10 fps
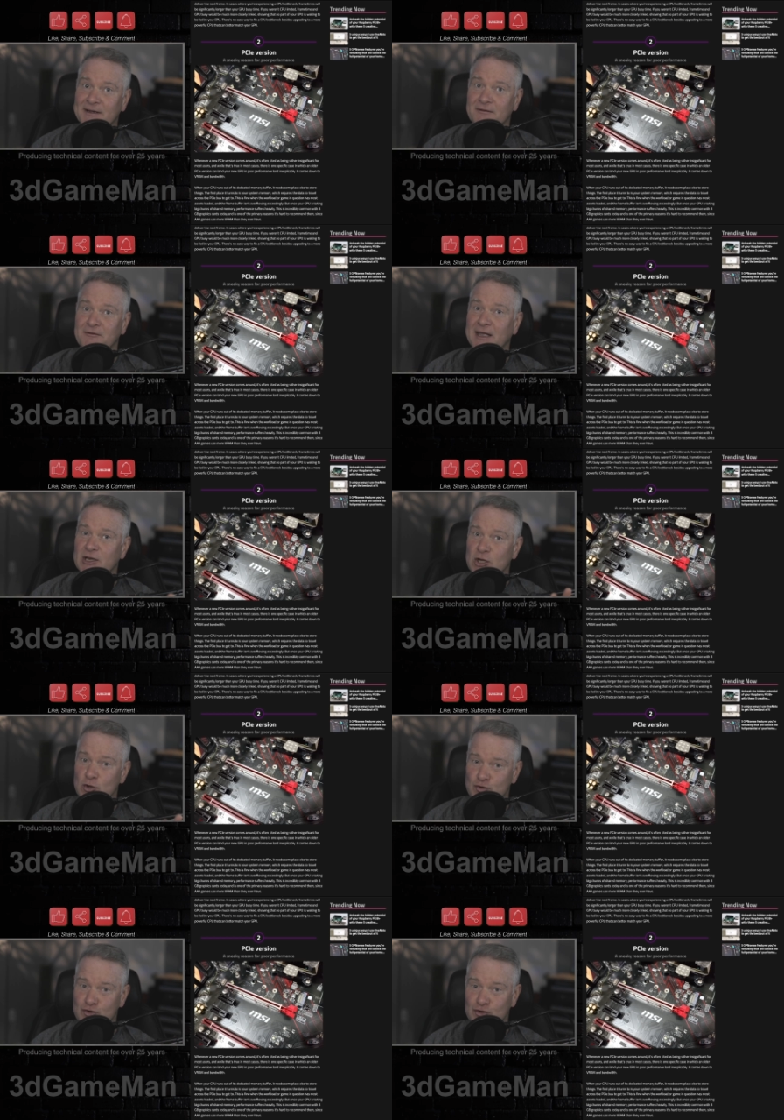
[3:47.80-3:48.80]
then
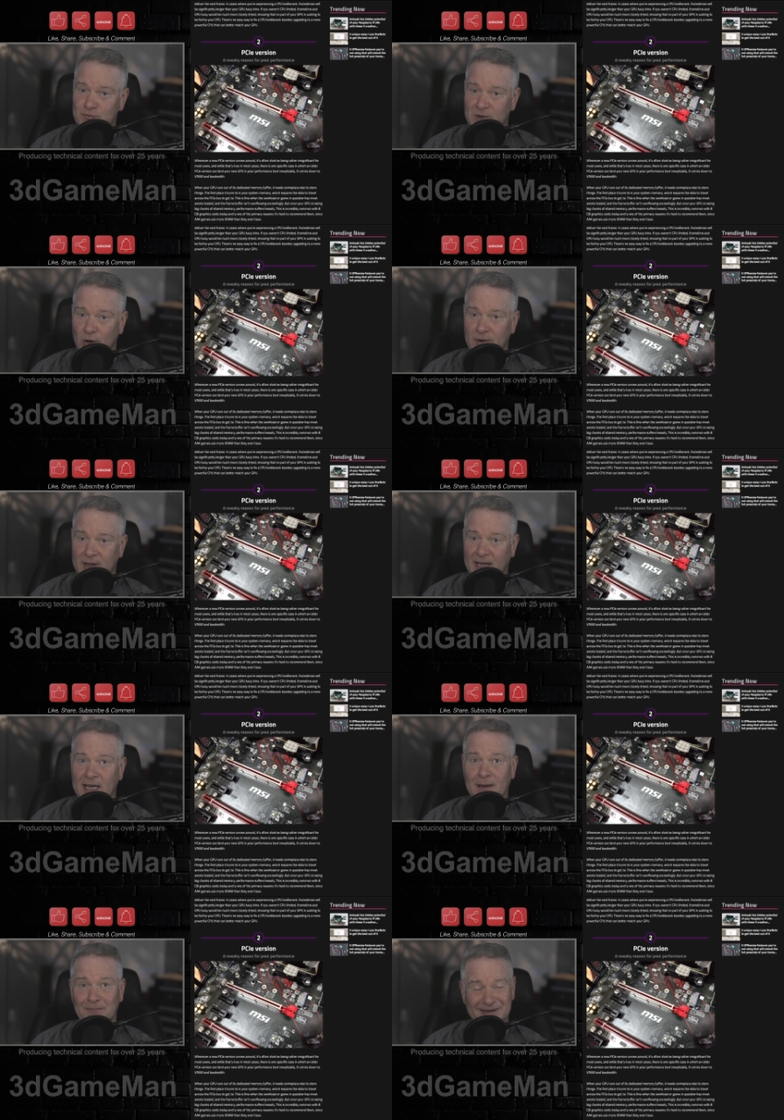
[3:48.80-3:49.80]
you should be
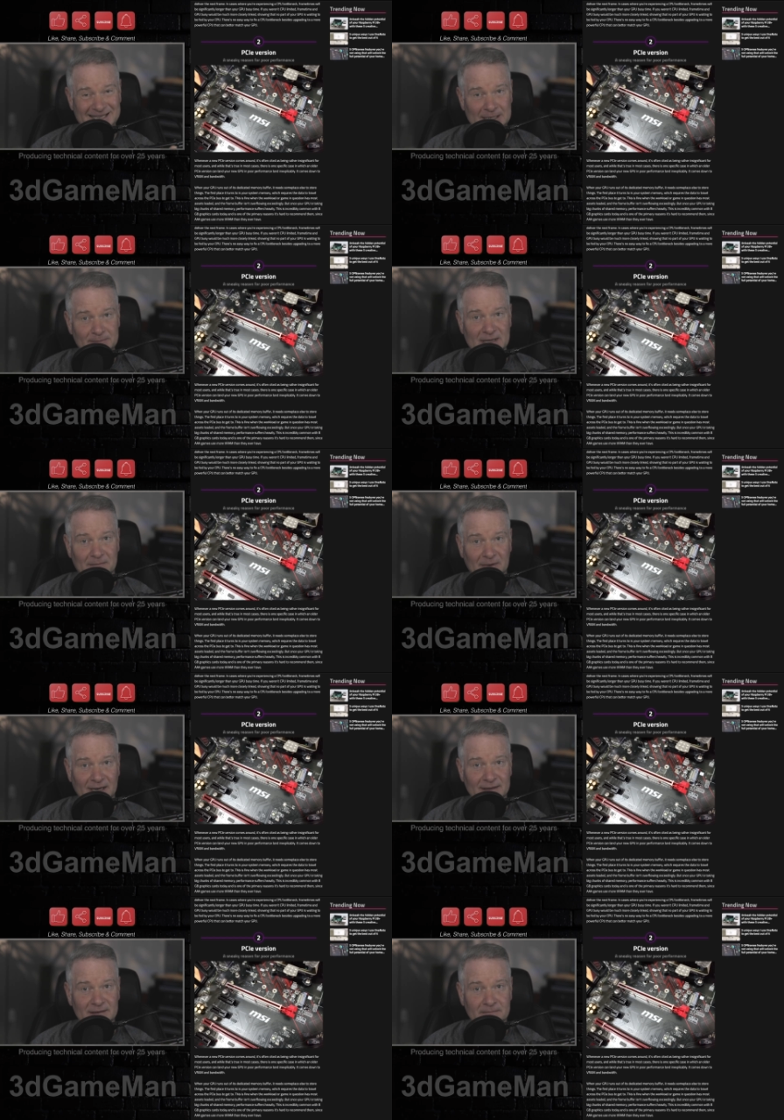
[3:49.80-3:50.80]
okay. But keep that in
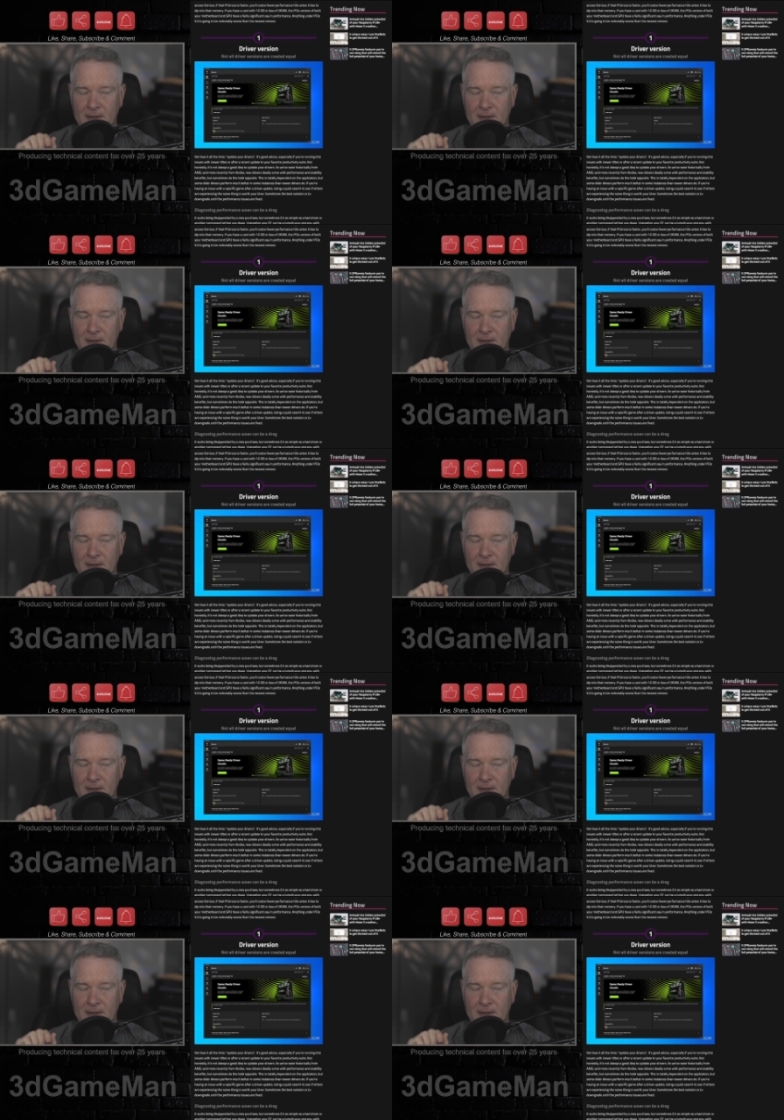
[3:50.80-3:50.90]
mind.